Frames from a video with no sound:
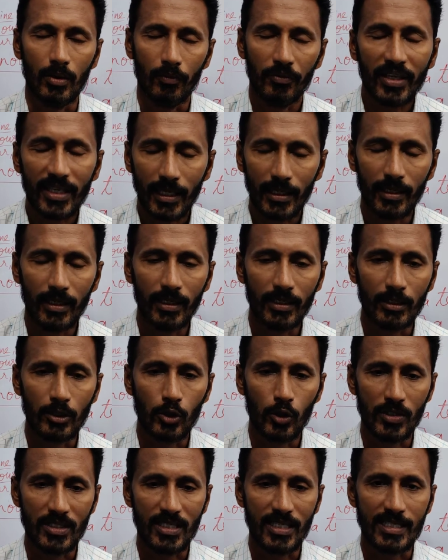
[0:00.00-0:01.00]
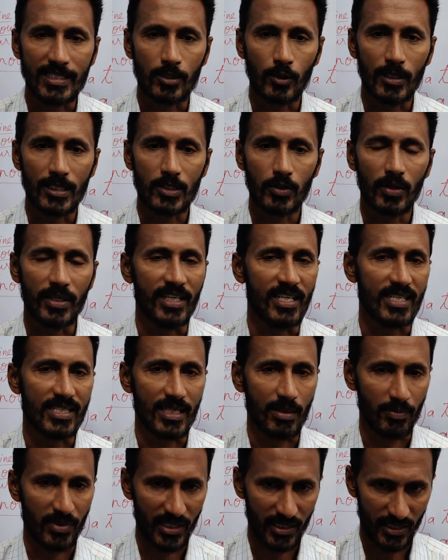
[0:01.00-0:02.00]
We can learn those things also in a
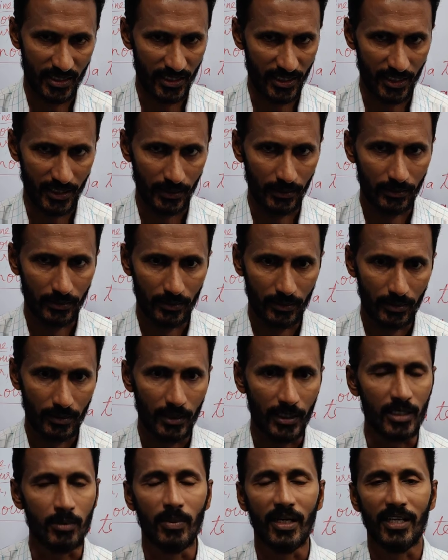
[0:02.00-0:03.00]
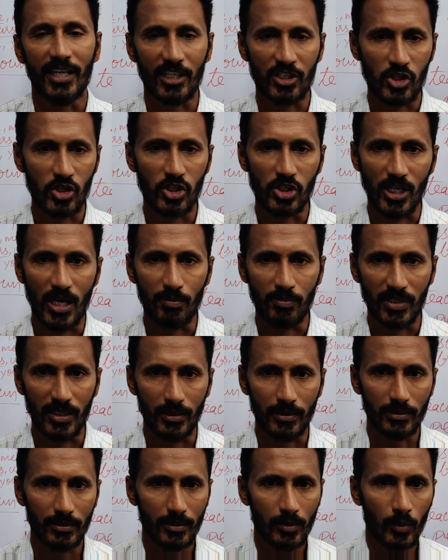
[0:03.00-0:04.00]
separate heading in my next
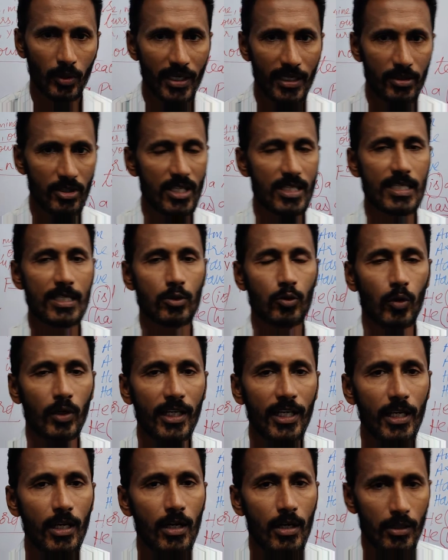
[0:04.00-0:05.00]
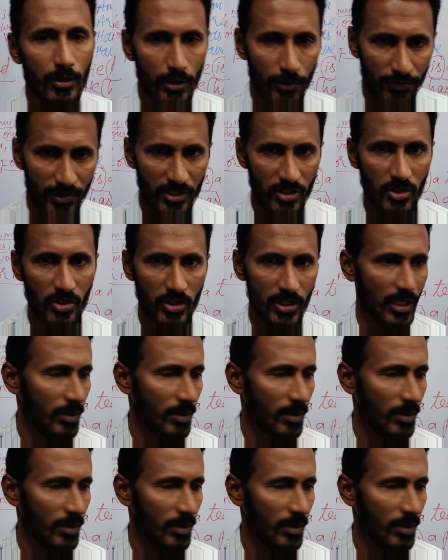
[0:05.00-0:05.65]
chapter. Okay, this is only the first